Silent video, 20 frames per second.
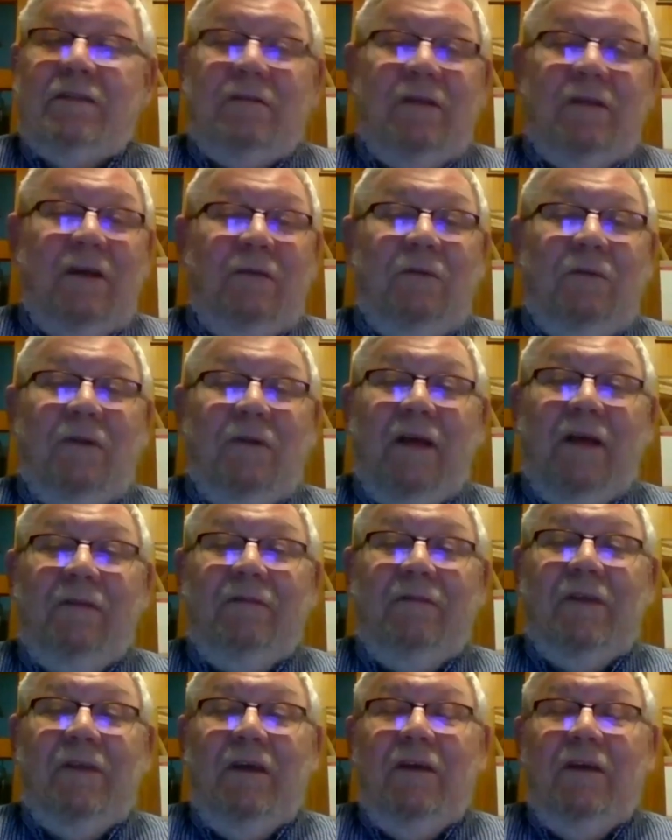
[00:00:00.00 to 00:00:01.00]
we'll have,
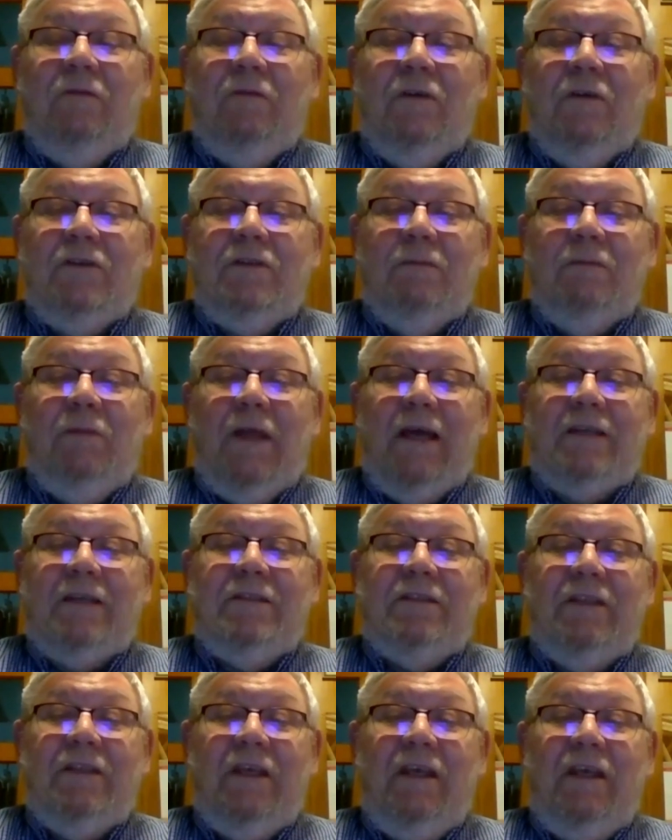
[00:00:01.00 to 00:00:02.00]
of course, the Black
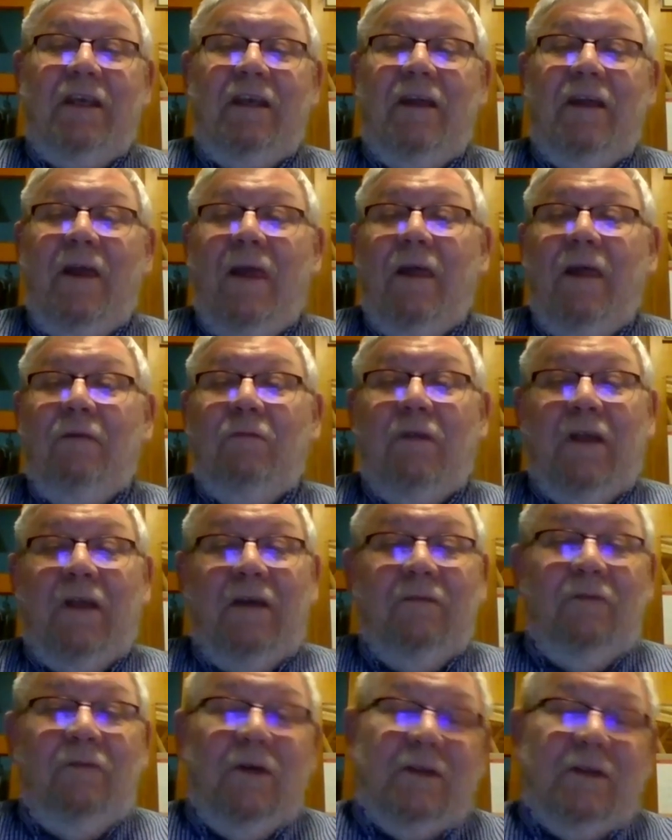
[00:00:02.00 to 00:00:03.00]
Sea. We'll
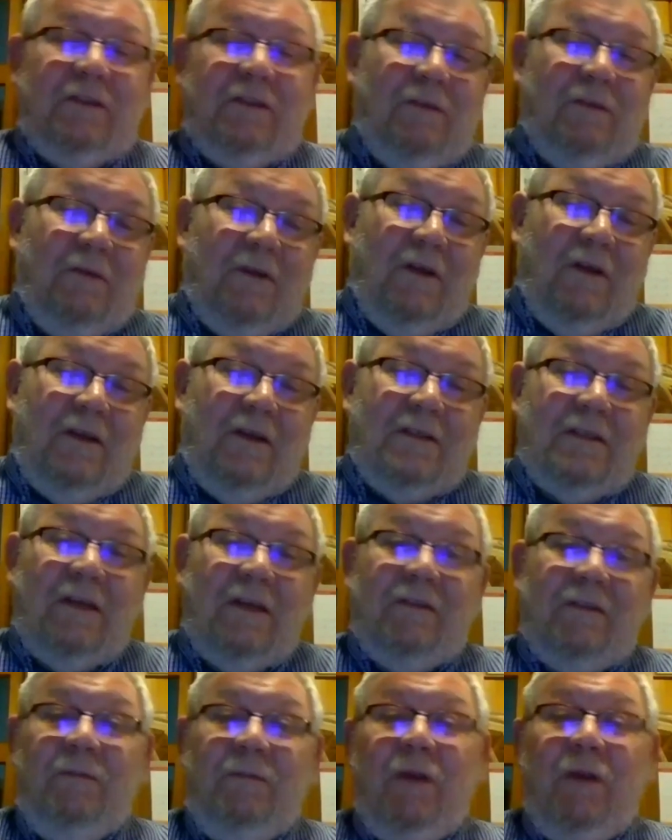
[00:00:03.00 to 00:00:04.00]
have what's going on in
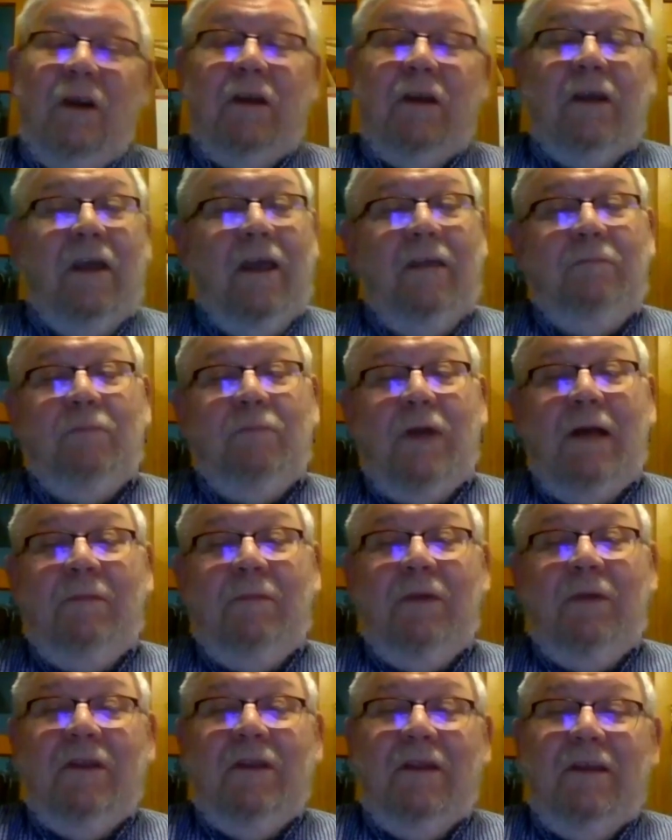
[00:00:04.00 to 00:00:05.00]
South America, and
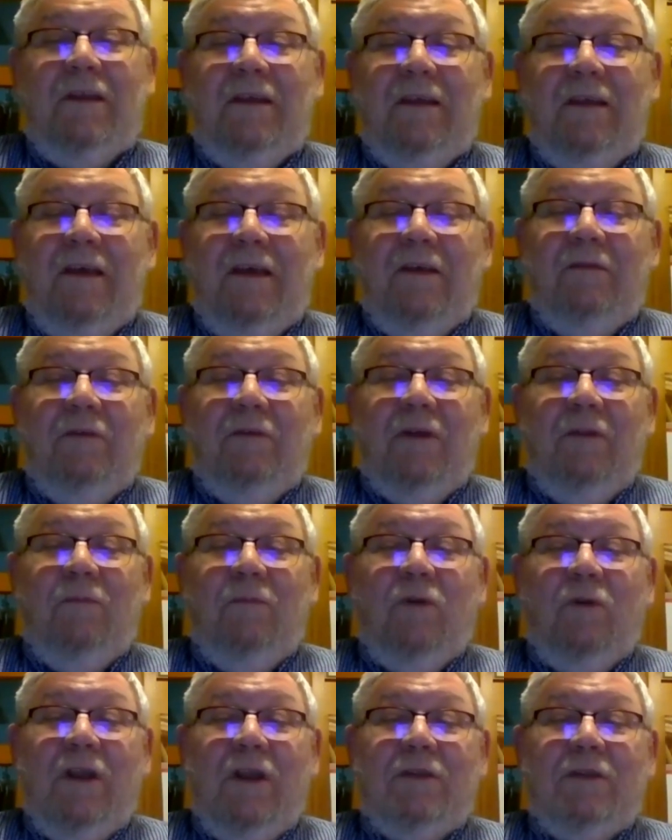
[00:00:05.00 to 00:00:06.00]
probably the one
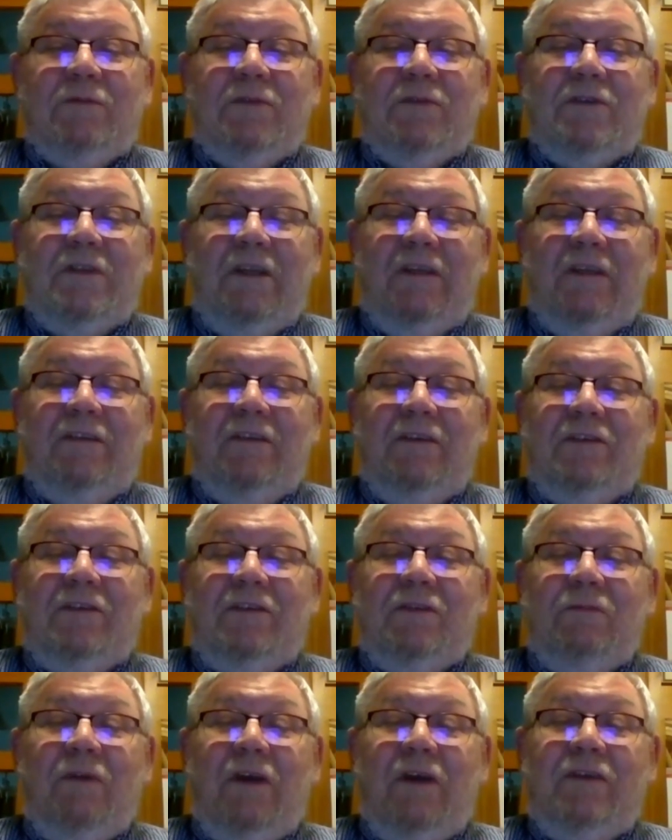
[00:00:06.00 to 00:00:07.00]
of the more interesting
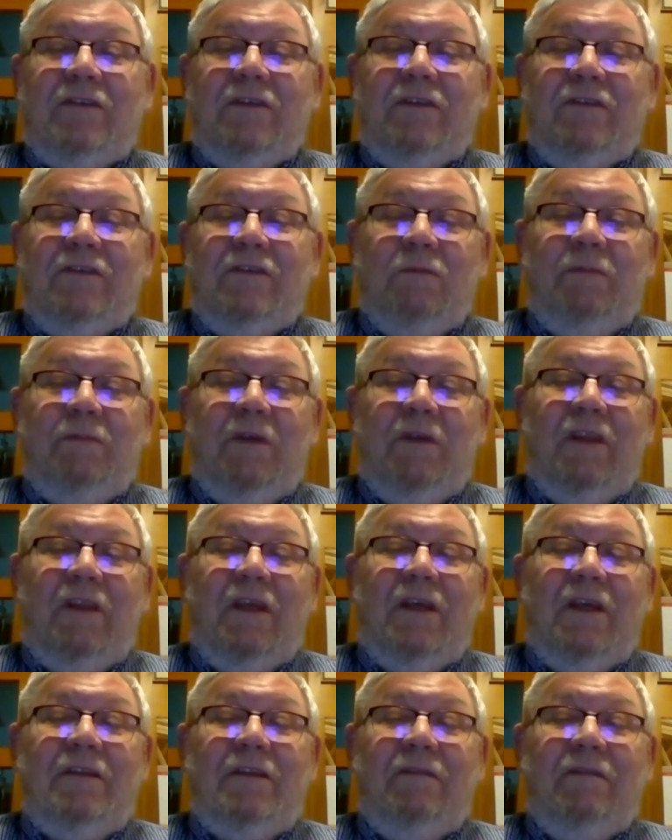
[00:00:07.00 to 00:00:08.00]
situations will be
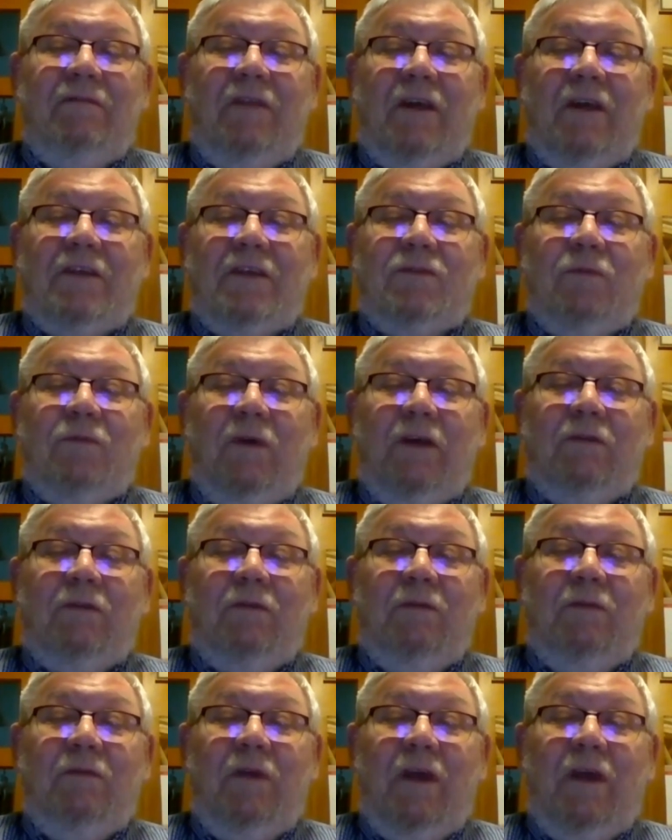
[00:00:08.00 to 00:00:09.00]
the end of next week
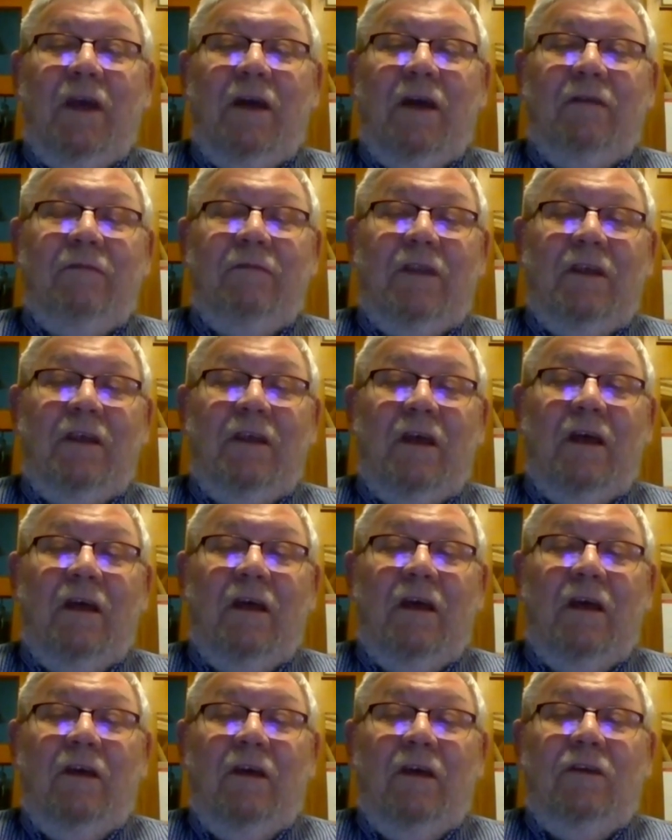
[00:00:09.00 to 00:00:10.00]
when we have
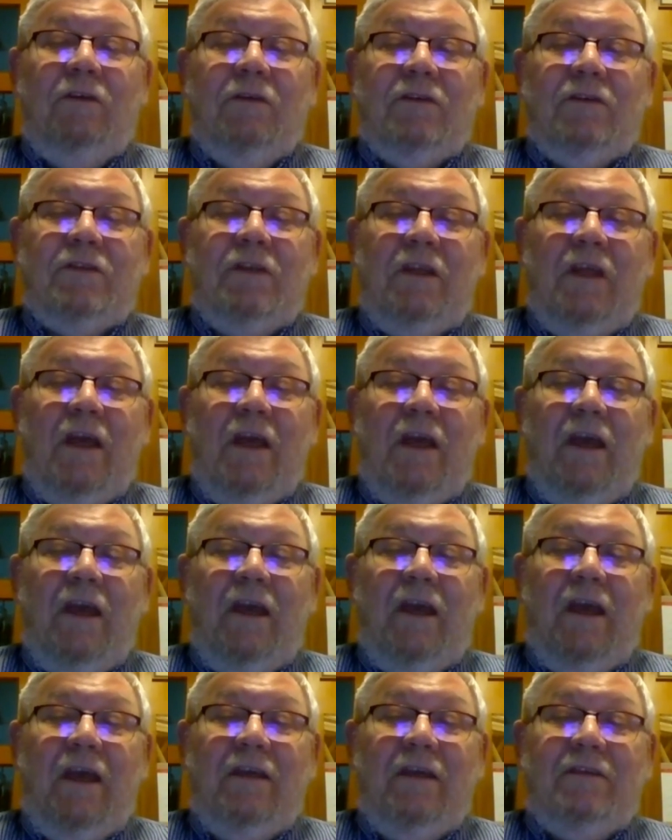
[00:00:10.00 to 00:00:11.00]
the
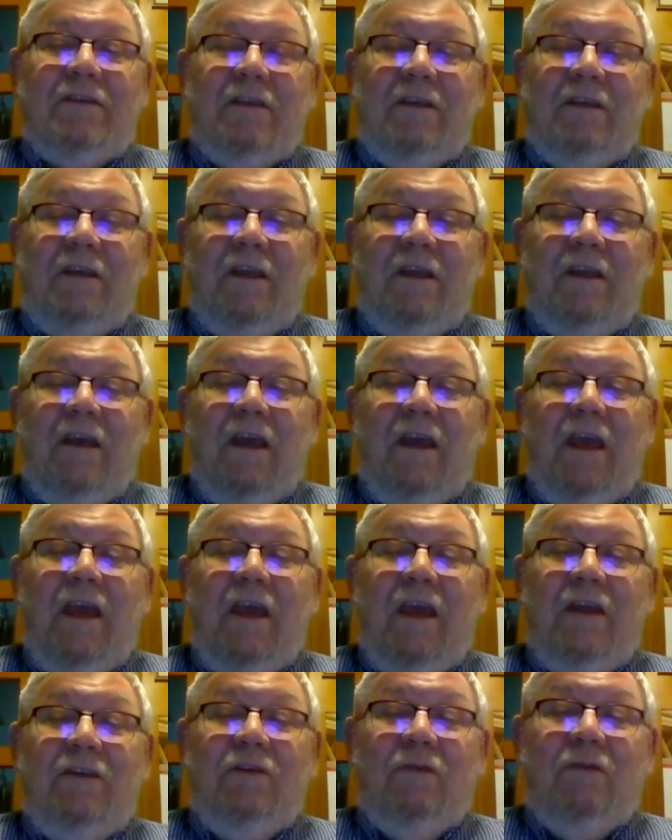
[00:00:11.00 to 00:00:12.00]
USDA has an
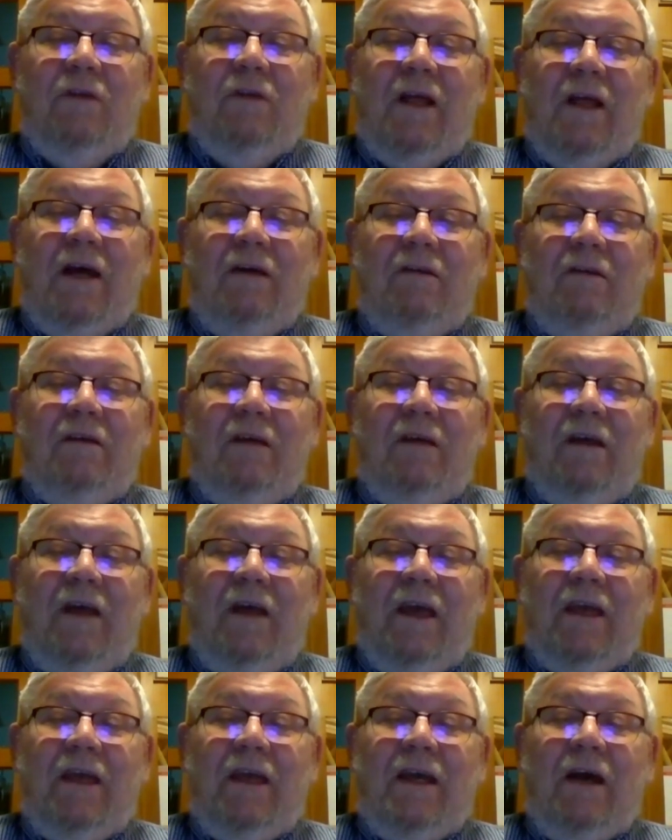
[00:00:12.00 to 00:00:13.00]
annual
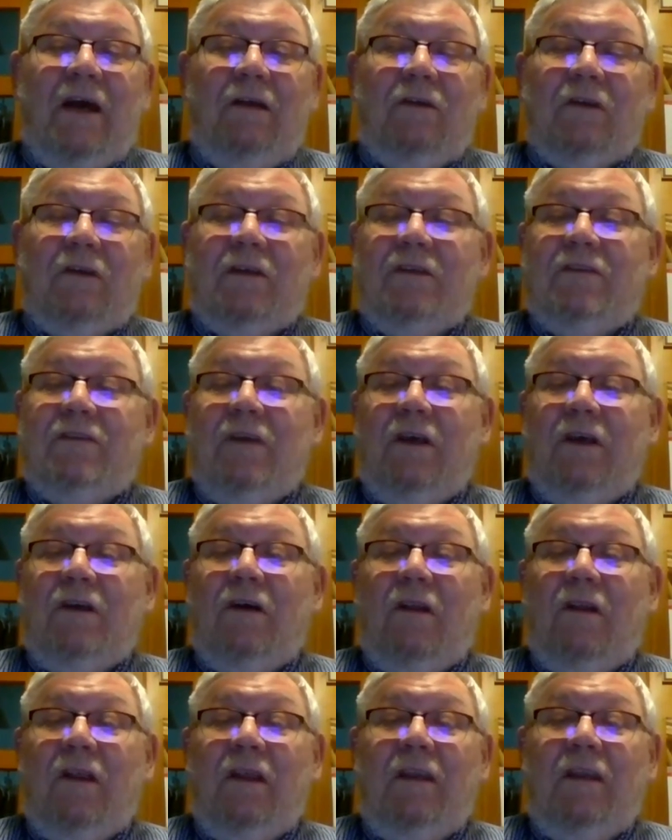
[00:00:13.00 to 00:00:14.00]
ag outlook, as they
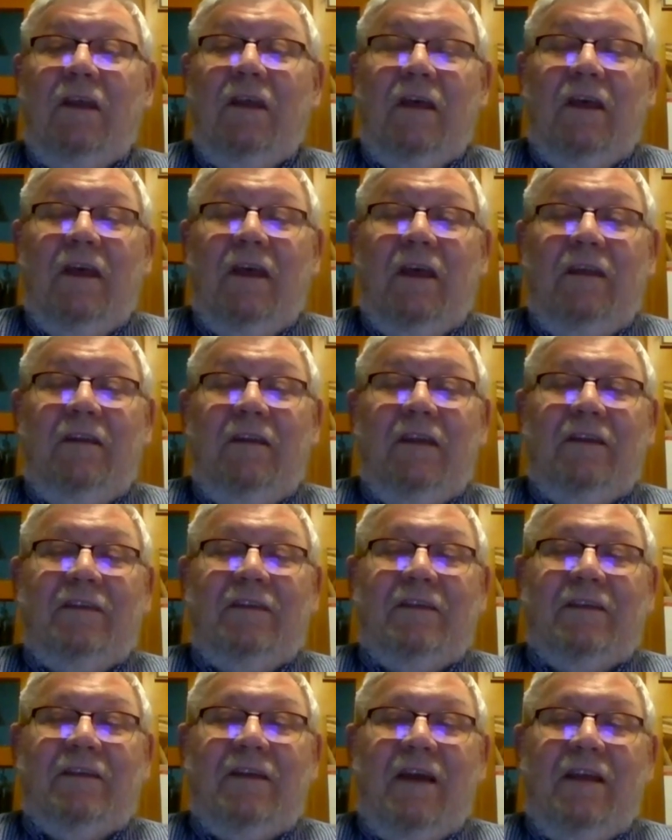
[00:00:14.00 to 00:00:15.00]
call it, and
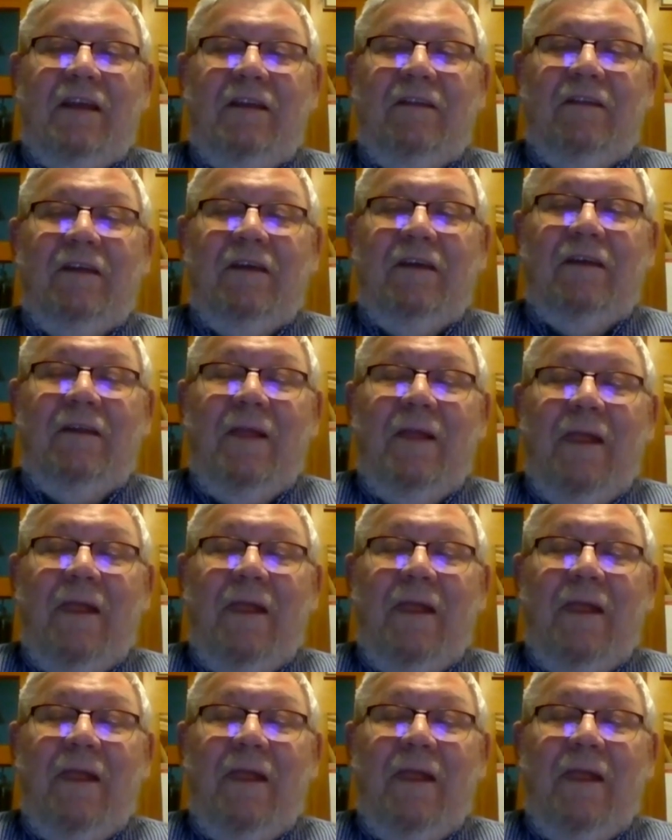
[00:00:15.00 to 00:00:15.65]
it's kind of the